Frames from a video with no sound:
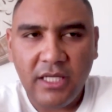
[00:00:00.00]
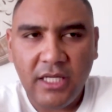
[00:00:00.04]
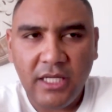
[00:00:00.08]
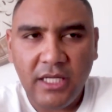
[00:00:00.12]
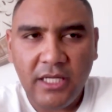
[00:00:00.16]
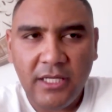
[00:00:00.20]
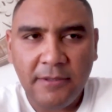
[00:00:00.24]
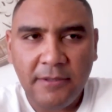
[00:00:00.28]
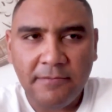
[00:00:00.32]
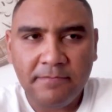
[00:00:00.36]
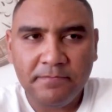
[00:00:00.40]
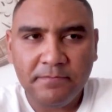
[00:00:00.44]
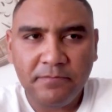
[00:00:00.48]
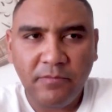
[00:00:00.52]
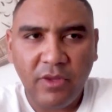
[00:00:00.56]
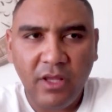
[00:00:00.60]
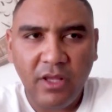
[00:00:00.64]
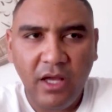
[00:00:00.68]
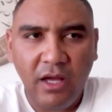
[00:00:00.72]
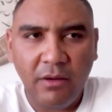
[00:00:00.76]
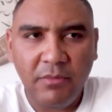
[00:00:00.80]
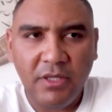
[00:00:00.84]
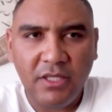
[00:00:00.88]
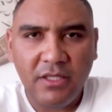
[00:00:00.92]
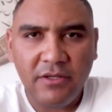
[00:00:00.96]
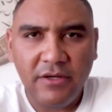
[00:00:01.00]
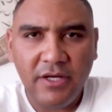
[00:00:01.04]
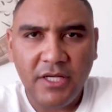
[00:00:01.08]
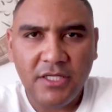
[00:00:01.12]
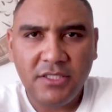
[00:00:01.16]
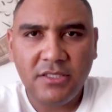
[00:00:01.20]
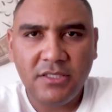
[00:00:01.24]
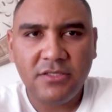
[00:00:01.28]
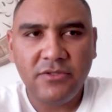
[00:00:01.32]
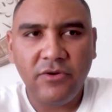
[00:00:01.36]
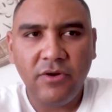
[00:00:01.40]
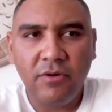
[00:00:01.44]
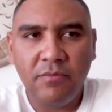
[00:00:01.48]
Um, I'm in a
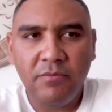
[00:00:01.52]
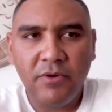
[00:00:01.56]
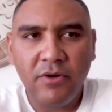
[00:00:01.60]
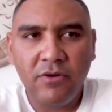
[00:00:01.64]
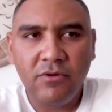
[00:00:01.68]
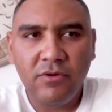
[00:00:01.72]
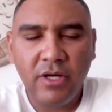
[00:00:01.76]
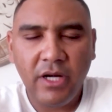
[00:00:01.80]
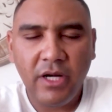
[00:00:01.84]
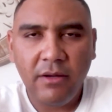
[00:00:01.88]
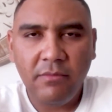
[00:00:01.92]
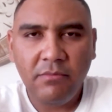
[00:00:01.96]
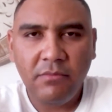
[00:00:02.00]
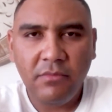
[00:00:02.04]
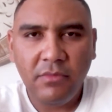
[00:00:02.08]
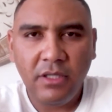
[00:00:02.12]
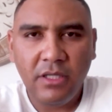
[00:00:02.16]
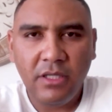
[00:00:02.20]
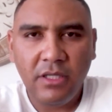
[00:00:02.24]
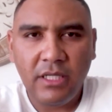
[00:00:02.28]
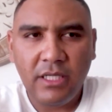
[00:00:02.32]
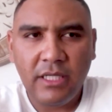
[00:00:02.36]
registrar program